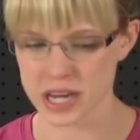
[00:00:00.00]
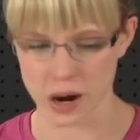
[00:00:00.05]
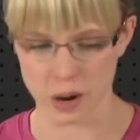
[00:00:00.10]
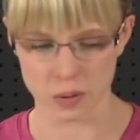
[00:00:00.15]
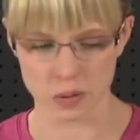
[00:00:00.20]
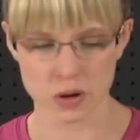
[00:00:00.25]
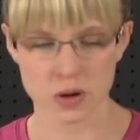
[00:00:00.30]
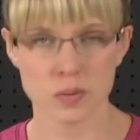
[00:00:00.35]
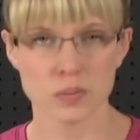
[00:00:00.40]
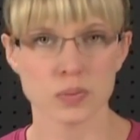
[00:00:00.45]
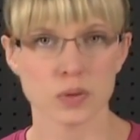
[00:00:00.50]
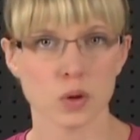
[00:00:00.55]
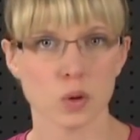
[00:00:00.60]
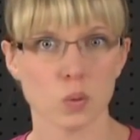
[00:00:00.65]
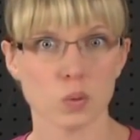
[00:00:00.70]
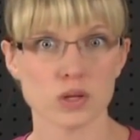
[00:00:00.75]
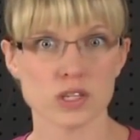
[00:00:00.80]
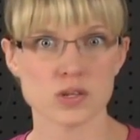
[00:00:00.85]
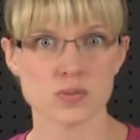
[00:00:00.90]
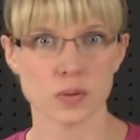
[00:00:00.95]
down.
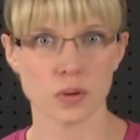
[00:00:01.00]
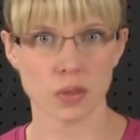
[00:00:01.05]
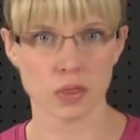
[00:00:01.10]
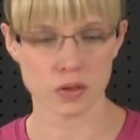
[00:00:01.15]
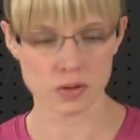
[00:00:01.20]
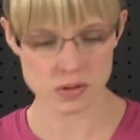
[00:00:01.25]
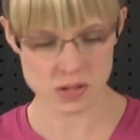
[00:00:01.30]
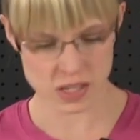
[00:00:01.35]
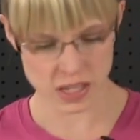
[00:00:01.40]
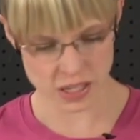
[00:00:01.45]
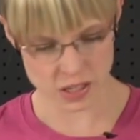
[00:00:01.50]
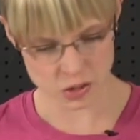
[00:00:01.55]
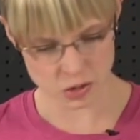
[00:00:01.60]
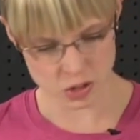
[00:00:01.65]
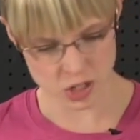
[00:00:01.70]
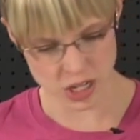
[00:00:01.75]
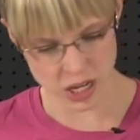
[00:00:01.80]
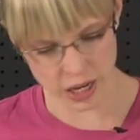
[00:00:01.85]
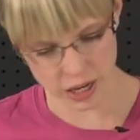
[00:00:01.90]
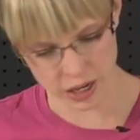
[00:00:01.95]
Once both those things are
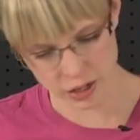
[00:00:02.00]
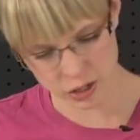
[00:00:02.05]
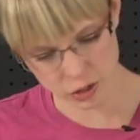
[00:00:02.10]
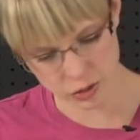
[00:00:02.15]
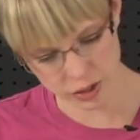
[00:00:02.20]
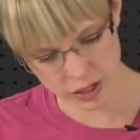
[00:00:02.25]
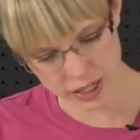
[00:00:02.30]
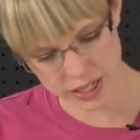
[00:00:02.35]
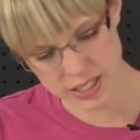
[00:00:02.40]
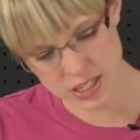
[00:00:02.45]
done, you can